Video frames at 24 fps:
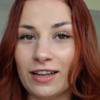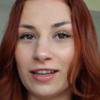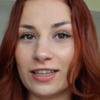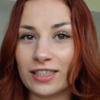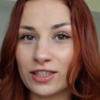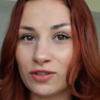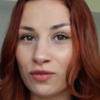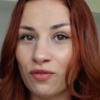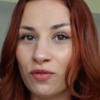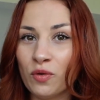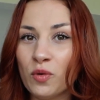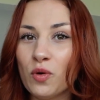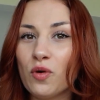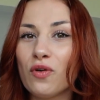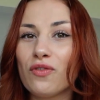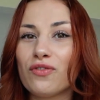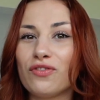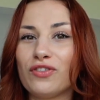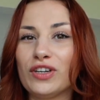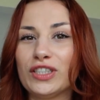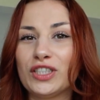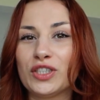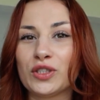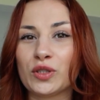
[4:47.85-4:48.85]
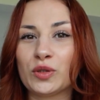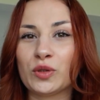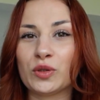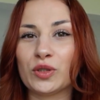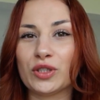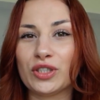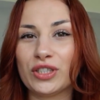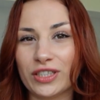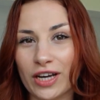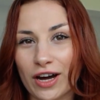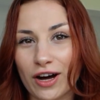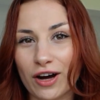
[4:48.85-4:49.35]
This full physical
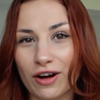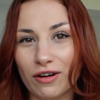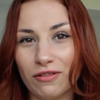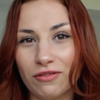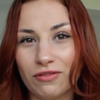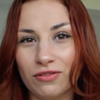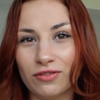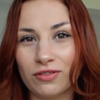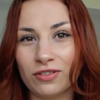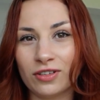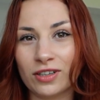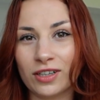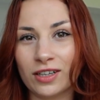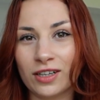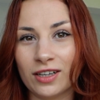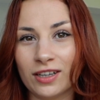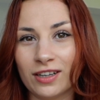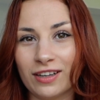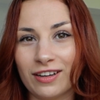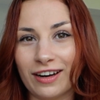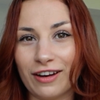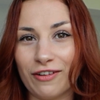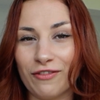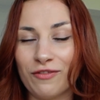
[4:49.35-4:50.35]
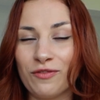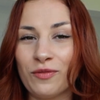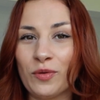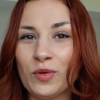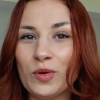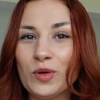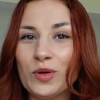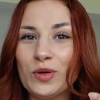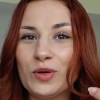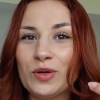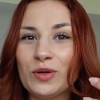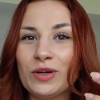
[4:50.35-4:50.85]
self, the
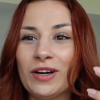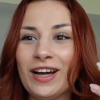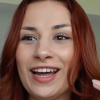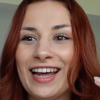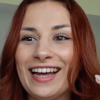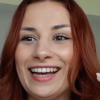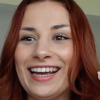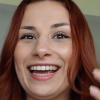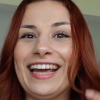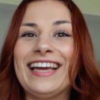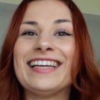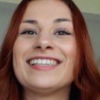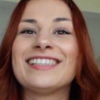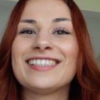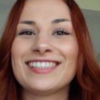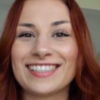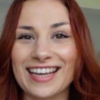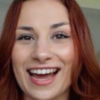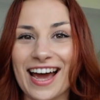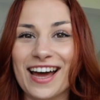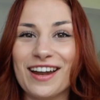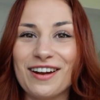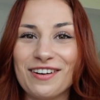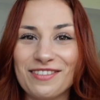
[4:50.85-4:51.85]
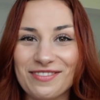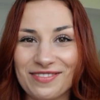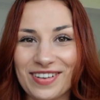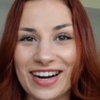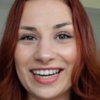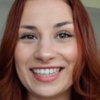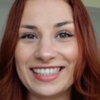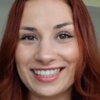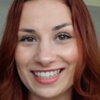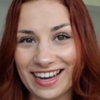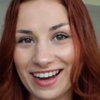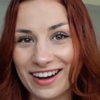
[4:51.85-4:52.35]
full inside of
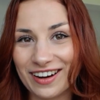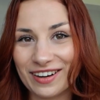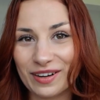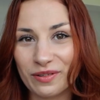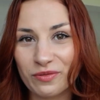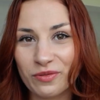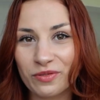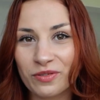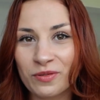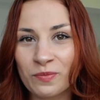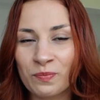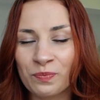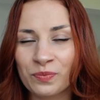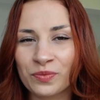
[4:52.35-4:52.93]
myself,